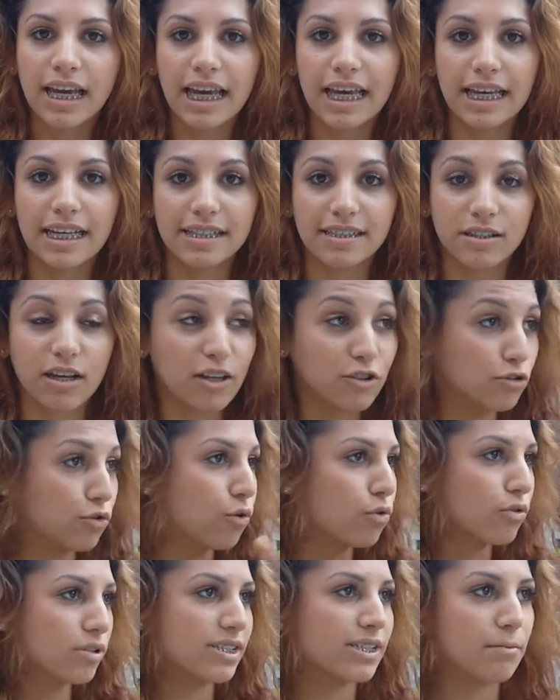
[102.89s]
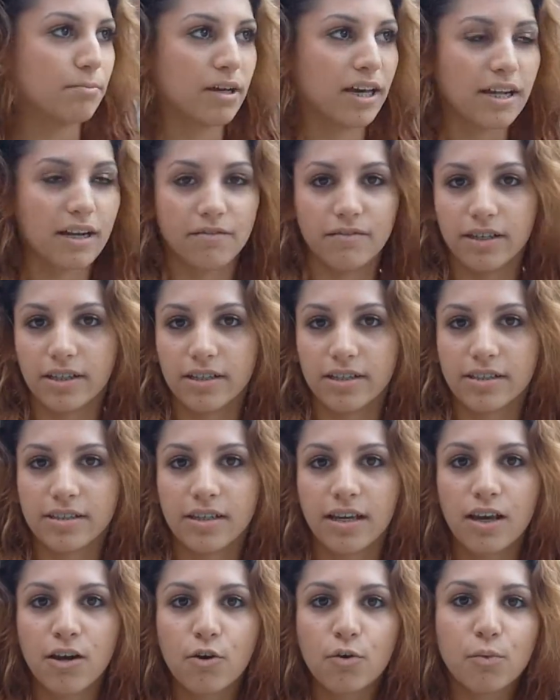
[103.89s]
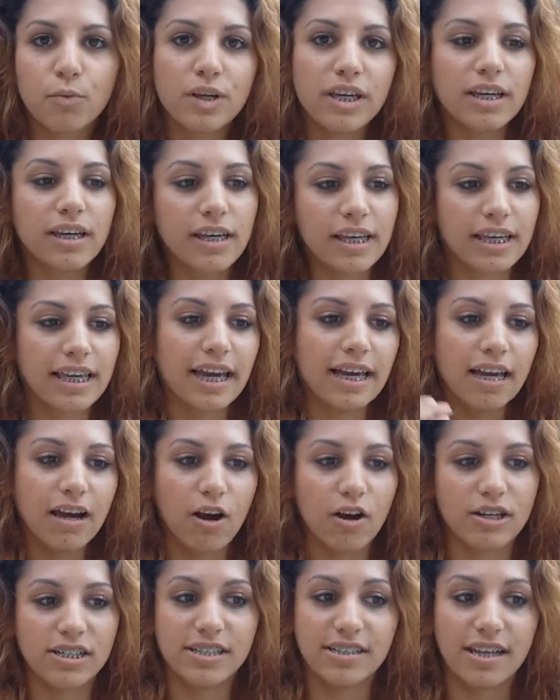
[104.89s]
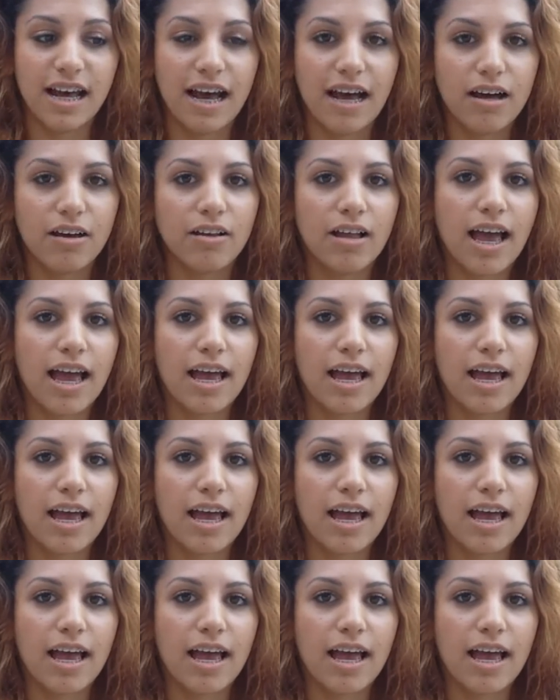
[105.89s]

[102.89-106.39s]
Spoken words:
is a total step ahead of us. We get our style